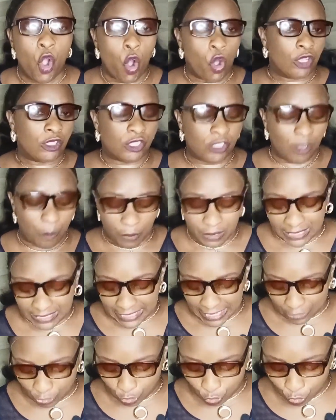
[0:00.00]
or somebody
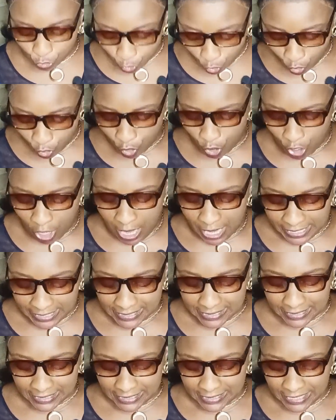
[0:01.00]
that you know
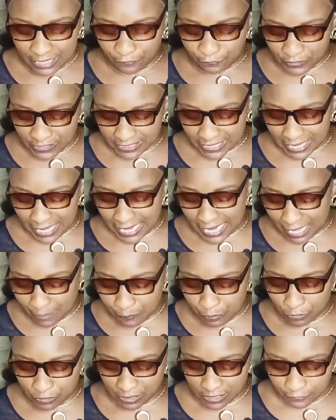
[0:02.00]
is in a physical
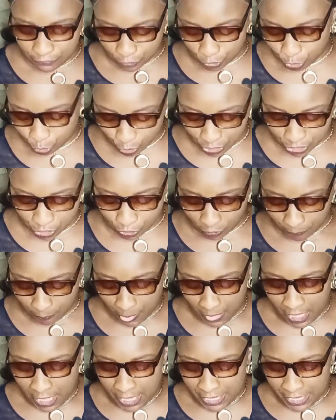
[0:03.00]
abusive situation?